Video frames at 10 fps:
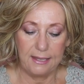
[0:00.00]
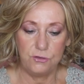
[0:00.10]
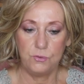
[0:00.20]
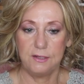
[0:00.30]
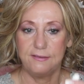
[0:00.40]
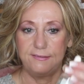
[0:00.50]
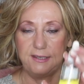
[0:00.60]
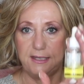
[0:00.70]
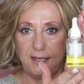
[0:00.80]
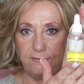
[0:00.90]
you can
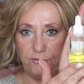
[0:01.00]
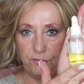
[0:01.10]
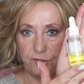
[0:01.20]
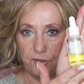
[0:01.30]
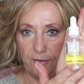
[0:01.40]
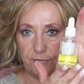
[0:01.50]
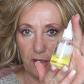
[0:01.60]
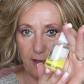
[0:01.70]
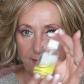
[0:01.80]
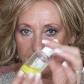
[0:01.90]
see I've used an awful
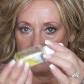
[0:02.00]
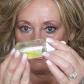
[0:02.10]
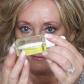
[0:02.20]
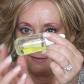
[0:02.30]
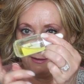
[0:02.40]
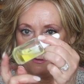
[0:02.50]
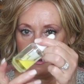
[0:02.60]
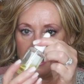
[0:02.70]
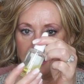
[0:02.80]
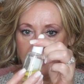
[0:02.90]
lot of this,
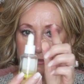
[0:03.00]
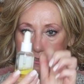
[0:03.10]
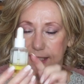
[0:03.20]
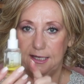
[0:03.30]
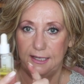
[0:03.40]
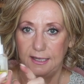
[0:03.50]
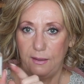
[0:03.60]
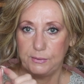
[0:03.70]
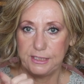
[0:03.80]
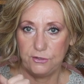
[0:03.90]
and
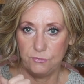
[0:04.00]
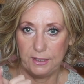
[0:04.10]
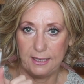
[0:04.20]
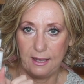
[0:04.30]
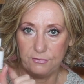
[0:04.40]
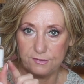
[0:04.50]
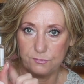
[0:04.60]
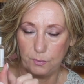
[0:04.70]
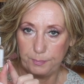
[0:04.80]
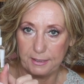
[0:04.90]
I will tell you right now,
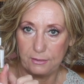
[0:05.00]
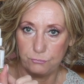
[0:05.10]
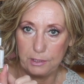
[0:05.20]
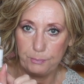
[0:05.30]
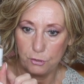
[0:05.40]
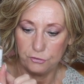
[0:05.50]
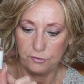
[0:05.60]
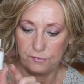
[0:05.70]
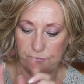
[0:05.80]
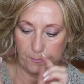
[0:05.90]
this will be a
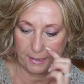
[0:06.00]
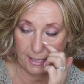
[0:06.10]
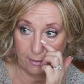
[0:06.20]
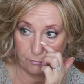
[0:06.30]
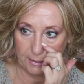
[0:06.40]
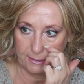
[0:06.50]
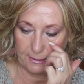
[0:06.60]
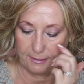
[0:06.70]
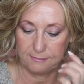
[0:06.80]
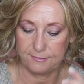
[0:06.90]
repurchase for me. I really
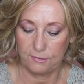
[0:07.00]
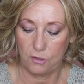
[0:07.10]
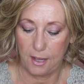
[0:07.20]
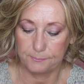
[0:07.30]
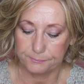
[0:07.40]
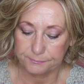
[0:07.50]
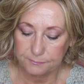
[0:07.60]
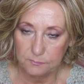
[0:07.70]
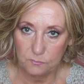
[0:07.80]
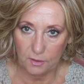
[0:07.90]
like this a lot.
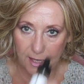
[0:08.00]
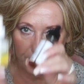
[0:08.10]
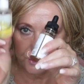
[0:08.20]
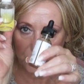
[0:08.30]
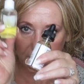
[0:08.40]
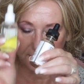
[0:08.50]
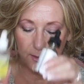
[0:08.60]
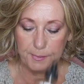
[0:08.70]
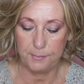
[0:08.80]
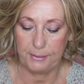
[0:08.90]
I'm going to talk a
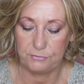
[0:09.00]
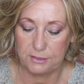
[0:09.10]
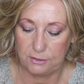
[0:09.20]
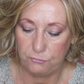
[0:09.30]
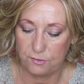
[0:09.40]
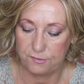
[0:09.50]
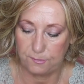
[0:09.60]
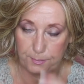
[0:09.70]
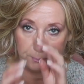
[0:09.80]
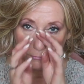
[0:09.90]
little bit about the
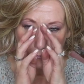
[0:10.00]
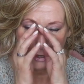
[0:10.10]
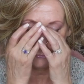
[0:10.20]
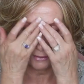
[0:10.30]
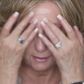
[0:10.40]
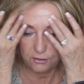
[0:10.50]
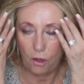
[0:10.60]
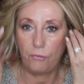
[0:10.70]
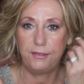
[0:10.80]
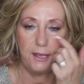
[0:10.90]
differences, but before I really
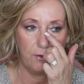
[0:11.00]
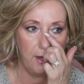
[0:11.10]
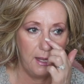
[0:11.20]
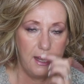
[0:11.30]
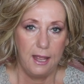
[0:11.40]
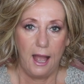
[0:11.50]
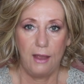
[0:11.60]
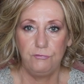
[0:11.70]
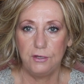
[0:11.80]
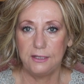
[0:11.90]
go there,
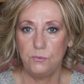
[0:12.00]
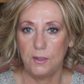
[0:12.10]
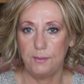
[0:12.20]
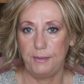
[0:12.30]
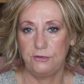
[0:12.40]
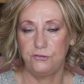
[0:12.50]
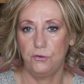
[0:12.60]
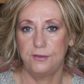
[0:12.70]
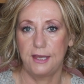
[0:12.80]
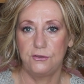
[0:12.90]
I really want to make
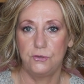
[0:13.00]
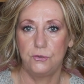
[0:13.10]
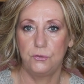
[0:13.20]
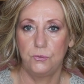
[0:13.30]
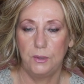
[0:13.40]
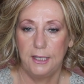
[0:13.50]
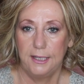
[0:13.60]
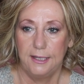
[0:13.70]
sure that you